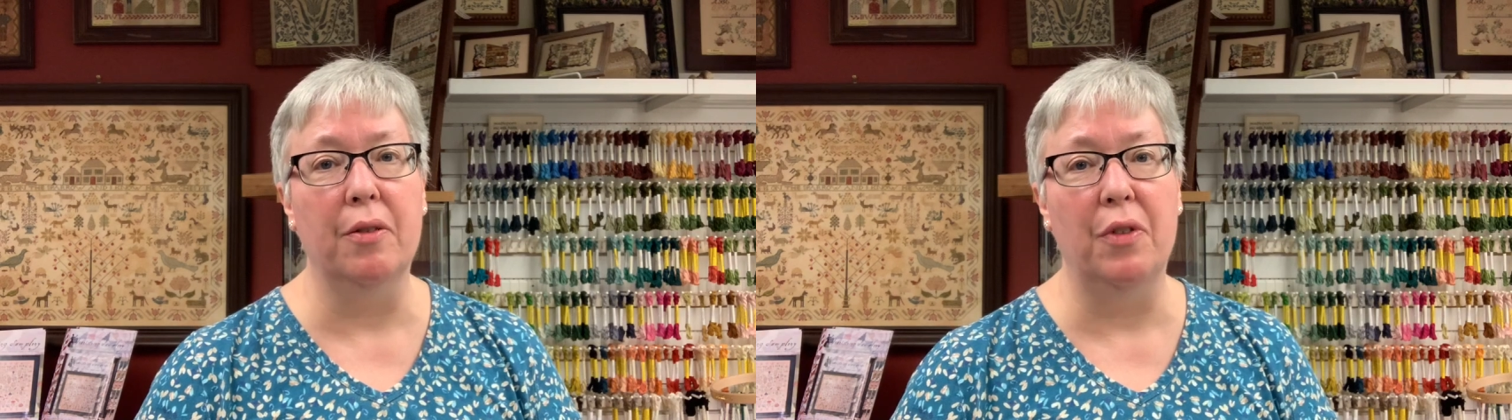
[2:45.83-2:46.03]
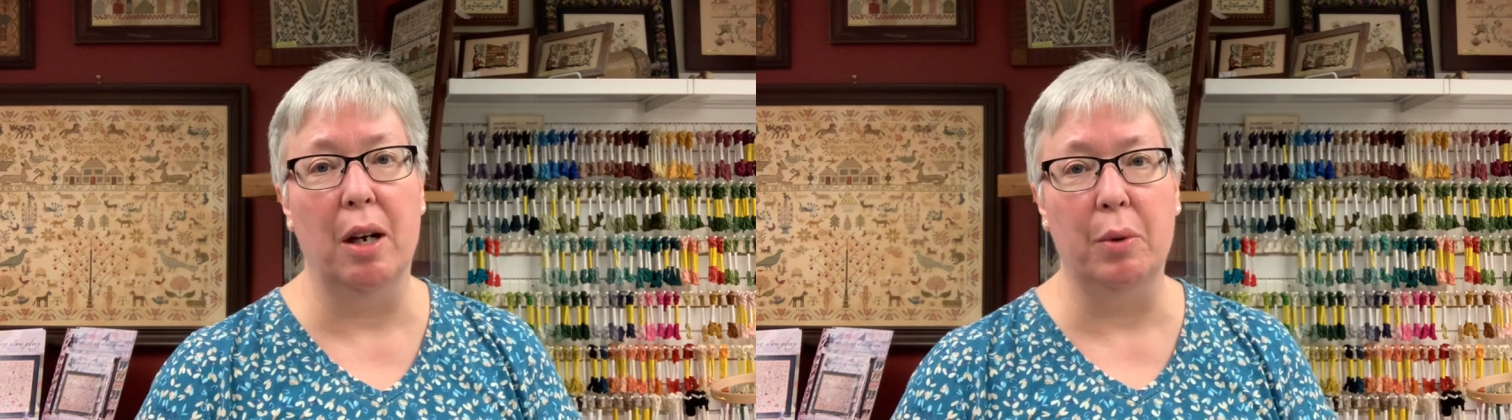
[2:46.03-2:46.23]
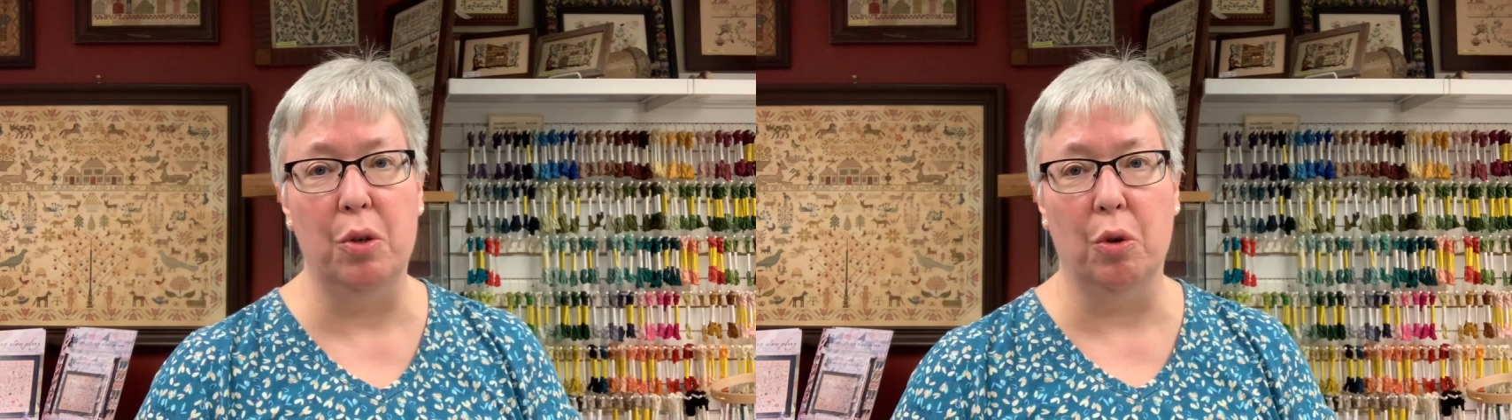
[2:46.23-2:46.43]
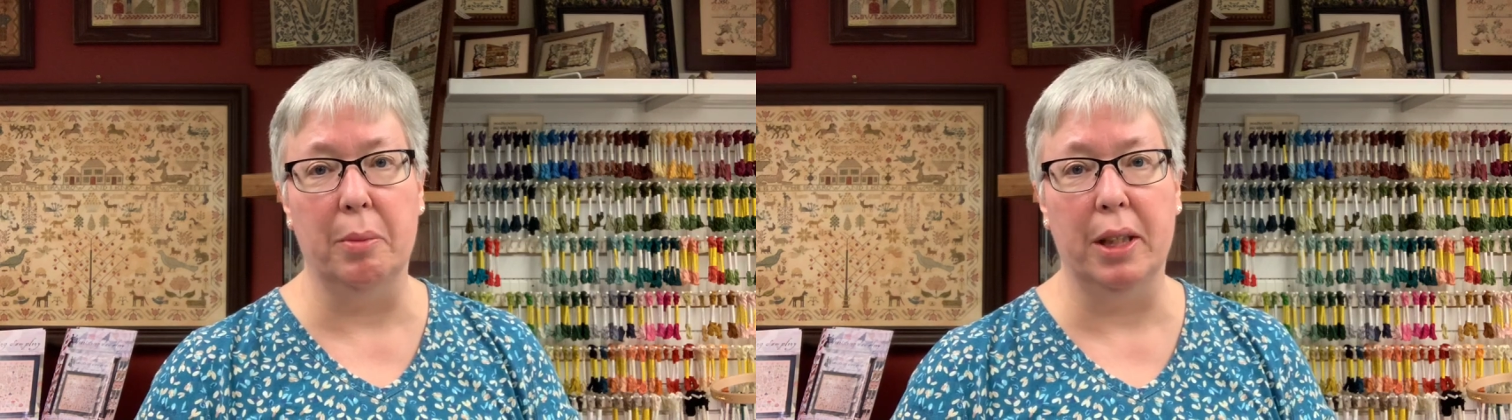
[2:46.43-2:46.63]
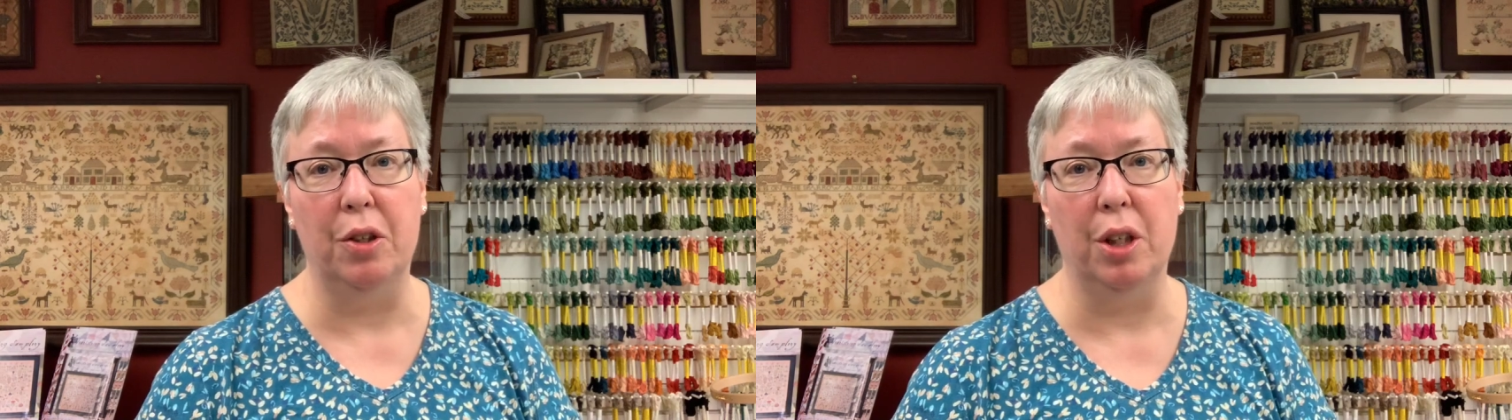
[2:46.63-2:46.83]
that we
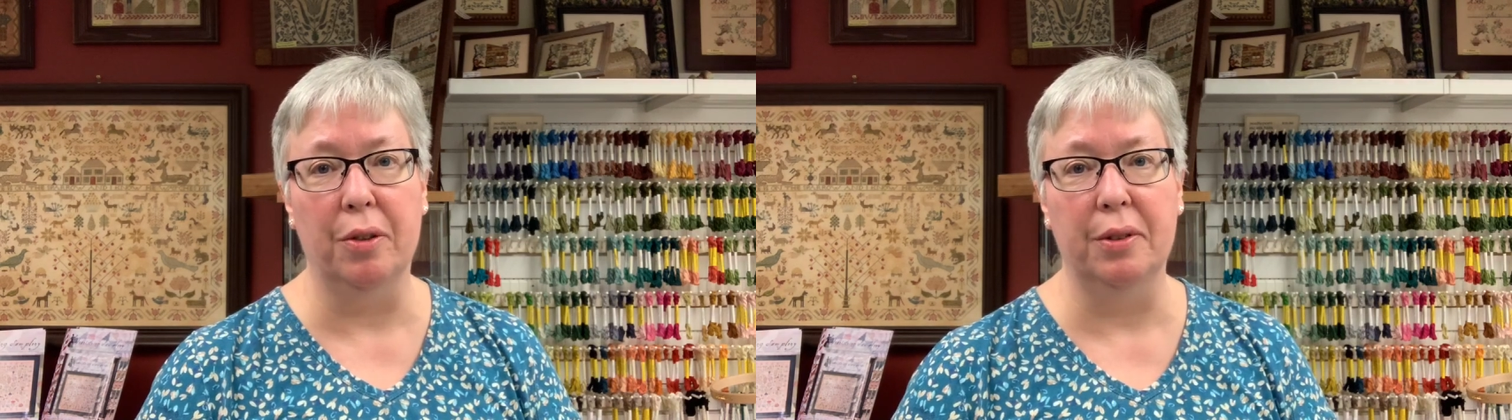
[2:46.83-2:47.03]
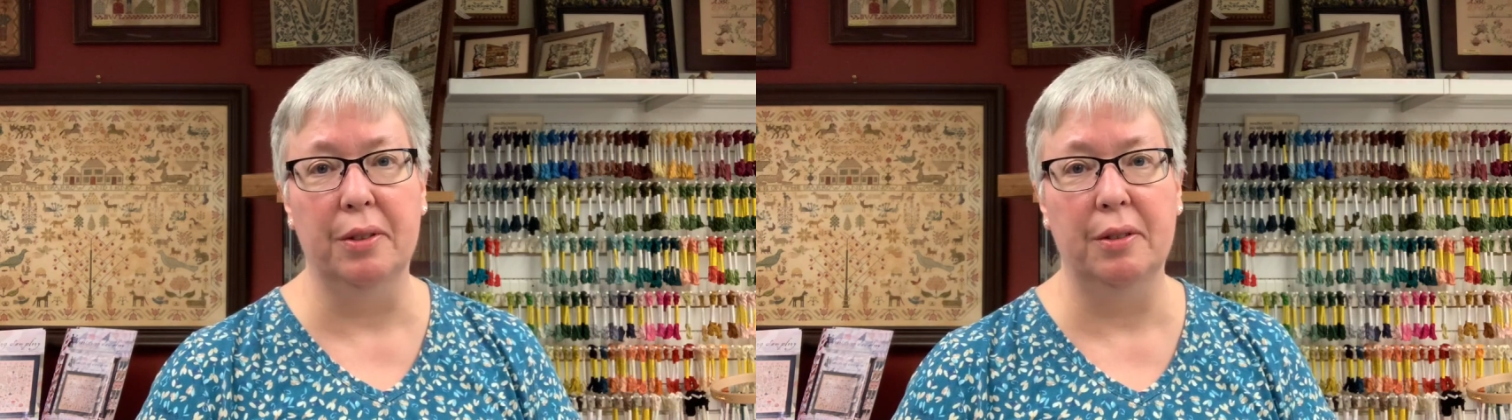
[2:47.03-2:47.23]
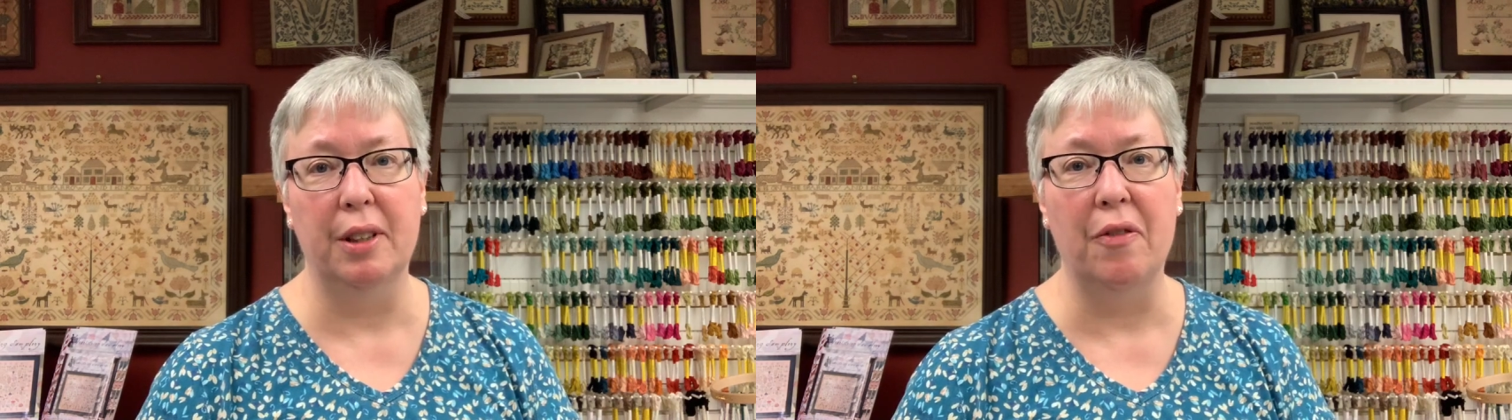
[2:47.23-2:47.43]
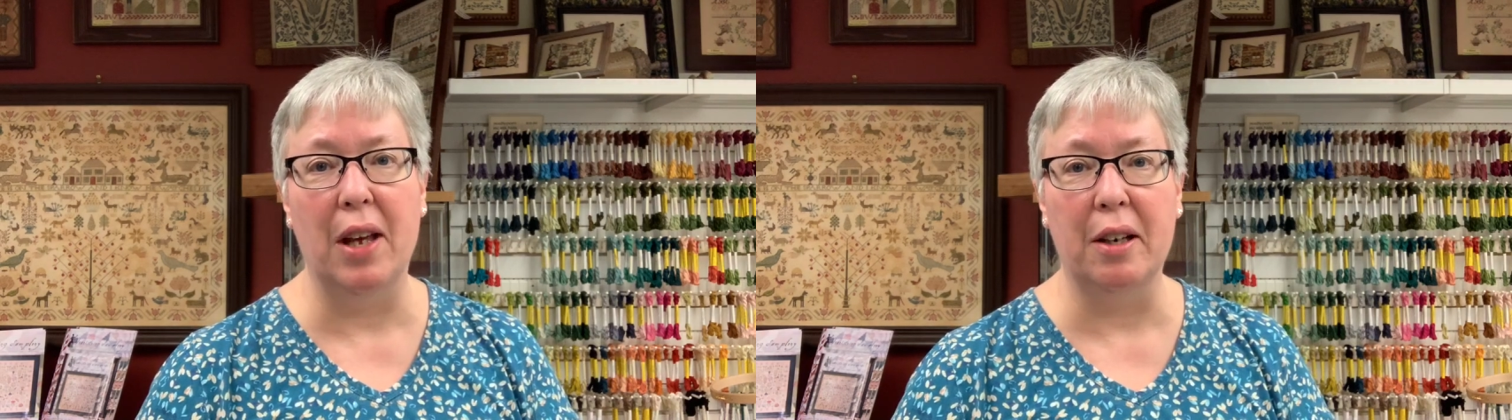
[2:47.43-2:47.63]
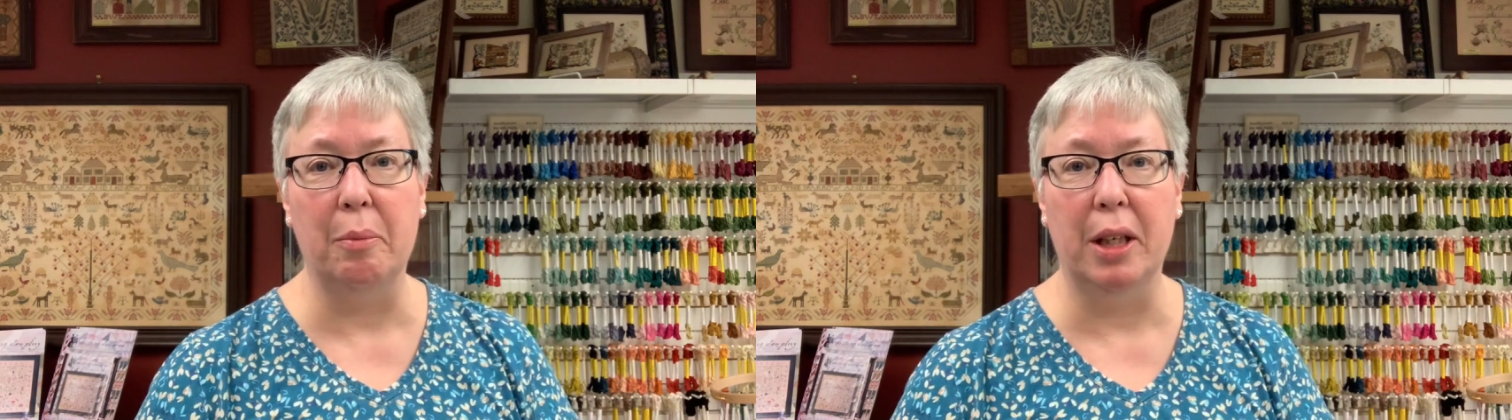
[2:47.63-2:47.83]
normally do, and
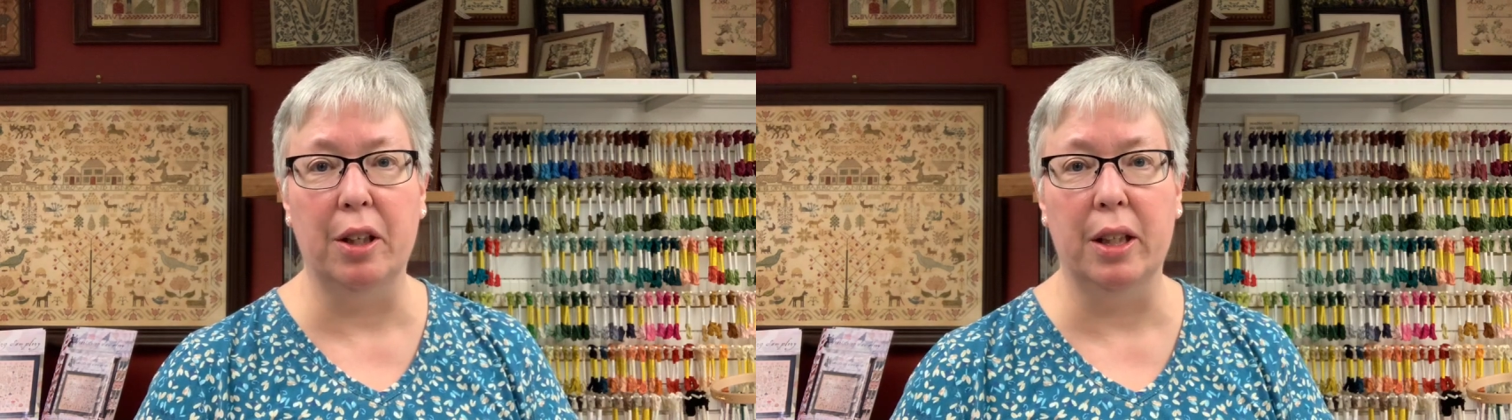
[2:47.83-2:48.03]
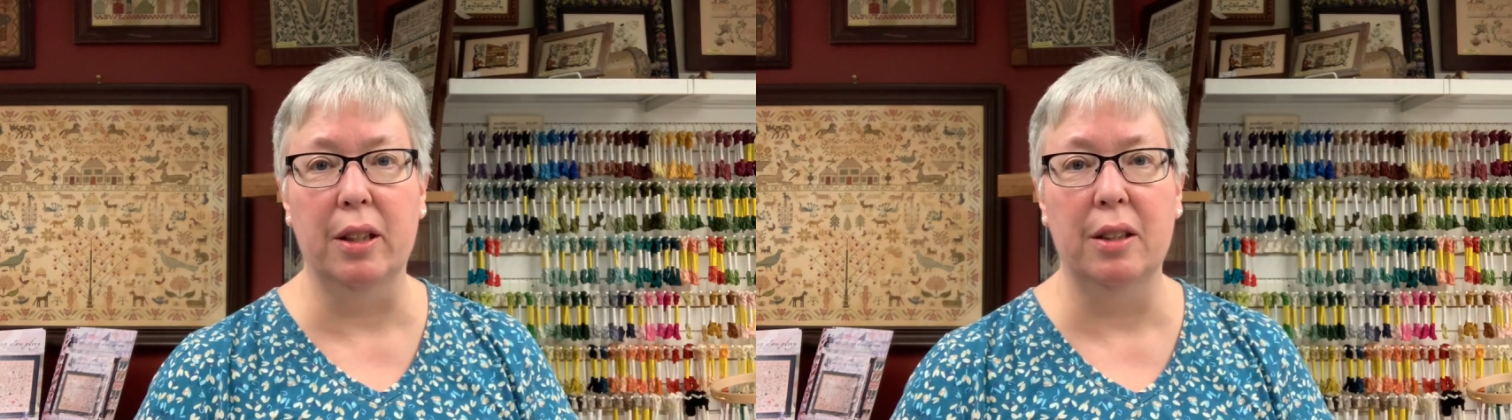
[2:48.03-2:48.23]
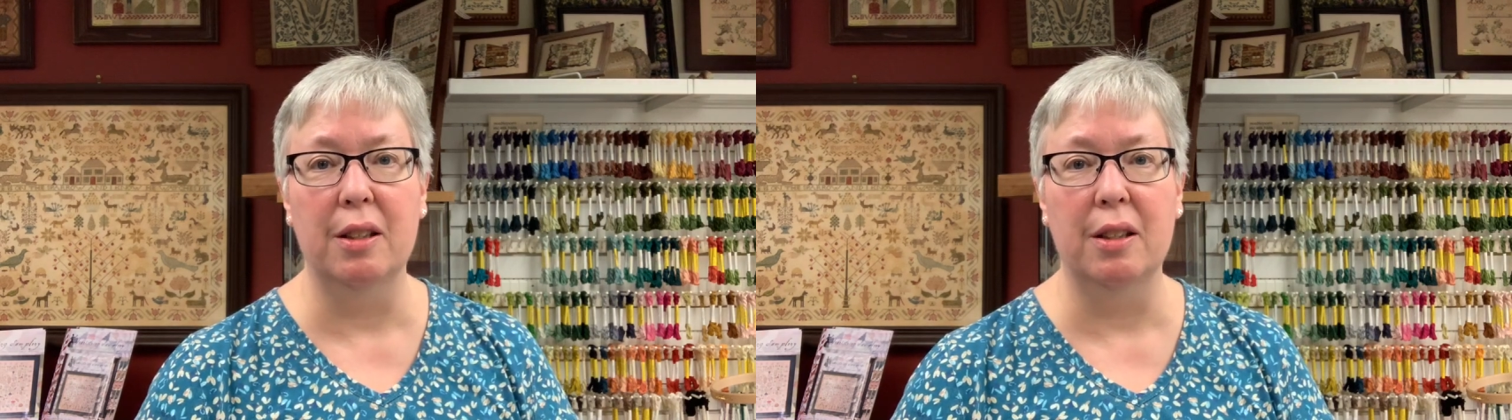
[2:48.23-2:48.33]
that'll be good.